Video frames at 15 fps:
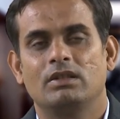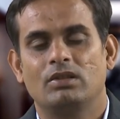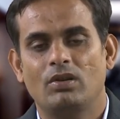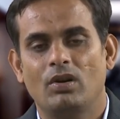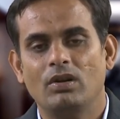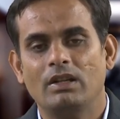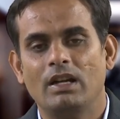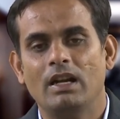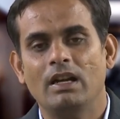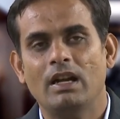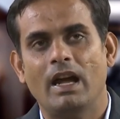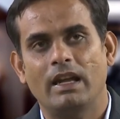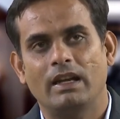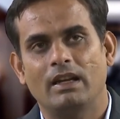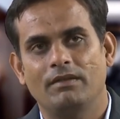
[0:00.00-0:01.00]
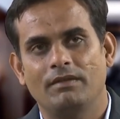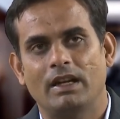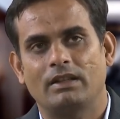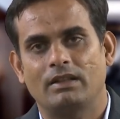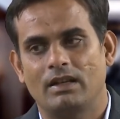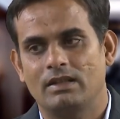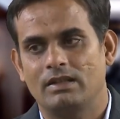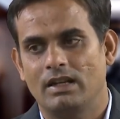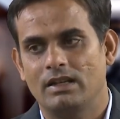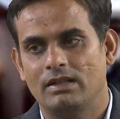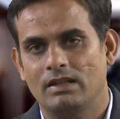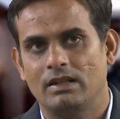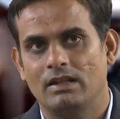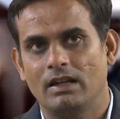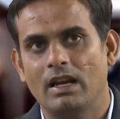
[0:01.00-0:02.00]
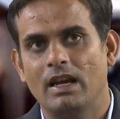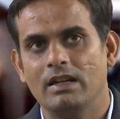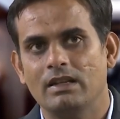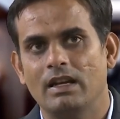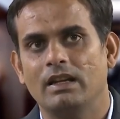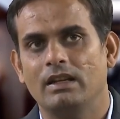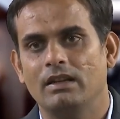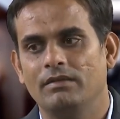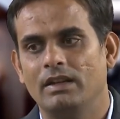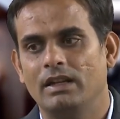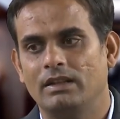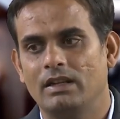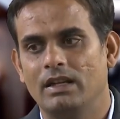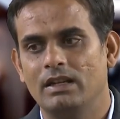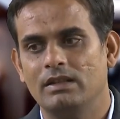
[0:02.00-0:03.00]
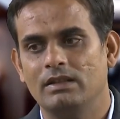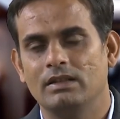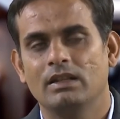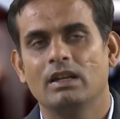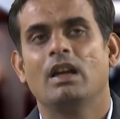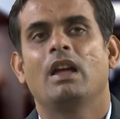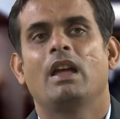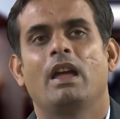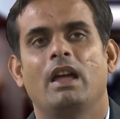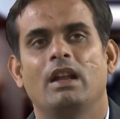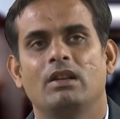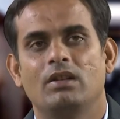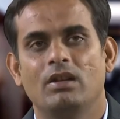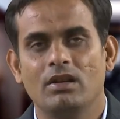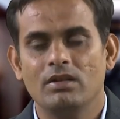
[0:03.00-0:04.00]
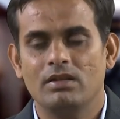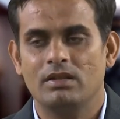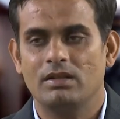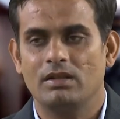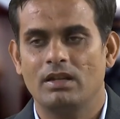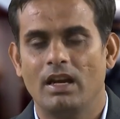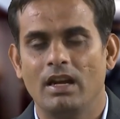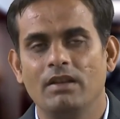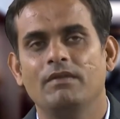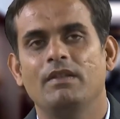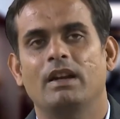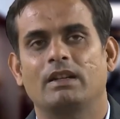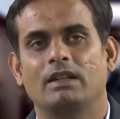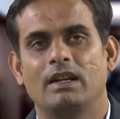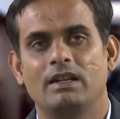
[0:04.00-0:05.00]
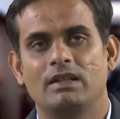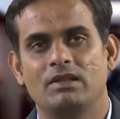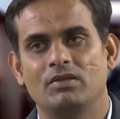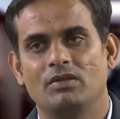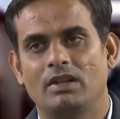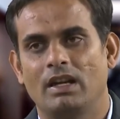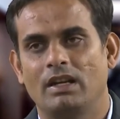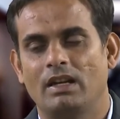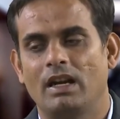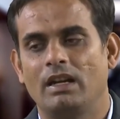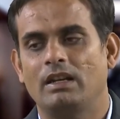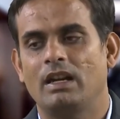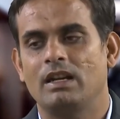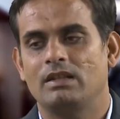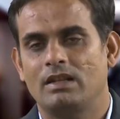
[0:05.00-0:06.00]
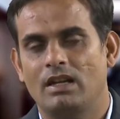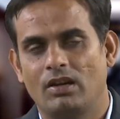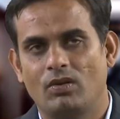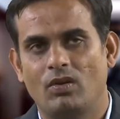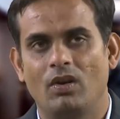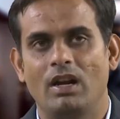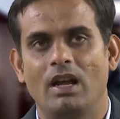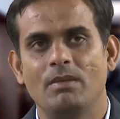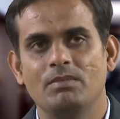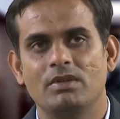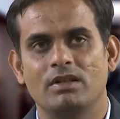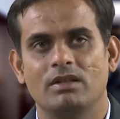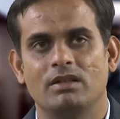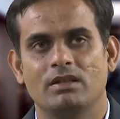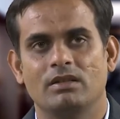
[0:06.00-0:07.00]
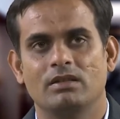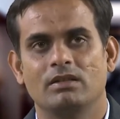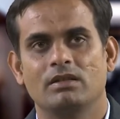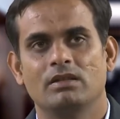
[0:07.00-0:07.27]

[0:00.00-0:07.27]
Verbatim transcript: total eigenvectors and generalized eigenvectors, and those n vectors you can write as the columns